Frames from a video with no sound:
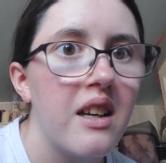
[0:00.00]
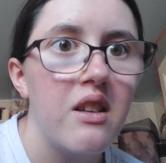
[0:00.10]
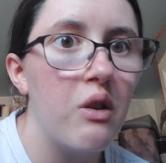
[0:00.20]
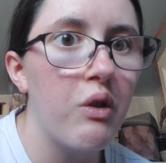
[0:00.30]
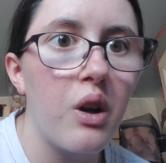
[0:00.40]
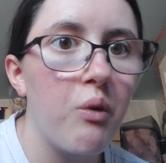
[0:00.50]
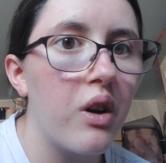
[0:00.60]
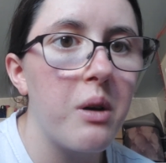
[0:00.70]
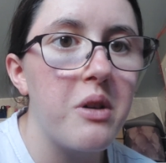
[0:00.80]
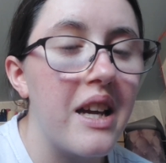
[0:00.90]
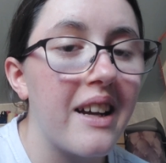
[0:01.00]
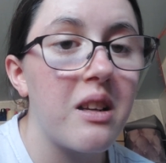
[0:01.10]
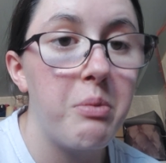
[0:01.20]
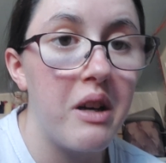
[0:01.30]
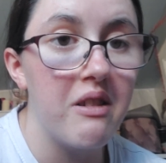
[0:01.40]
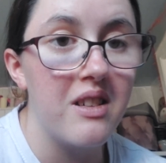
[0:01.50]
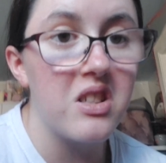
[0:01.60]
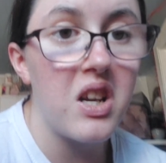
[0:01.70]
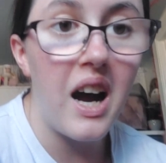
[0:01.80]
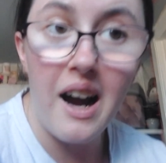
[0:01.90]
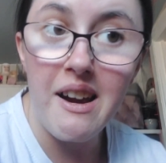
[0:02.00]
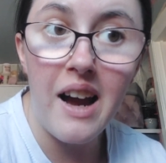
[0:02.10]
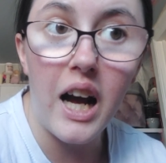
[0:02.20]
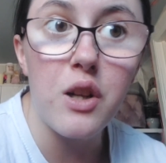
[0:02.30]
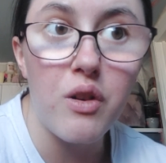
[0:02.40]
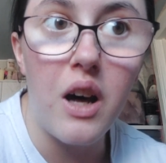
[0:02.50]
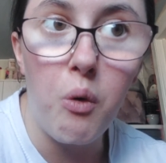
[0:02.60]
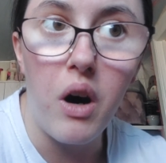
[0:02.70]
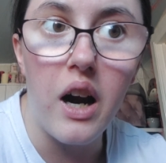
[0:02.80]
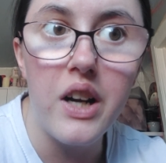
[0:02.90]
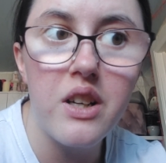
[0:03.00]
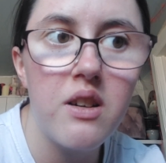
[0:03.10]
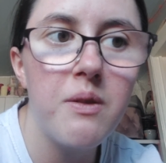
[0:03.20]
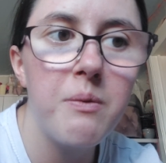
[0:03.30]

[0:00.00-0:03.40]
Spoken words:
you wouldn't want the experience that I had on that ride.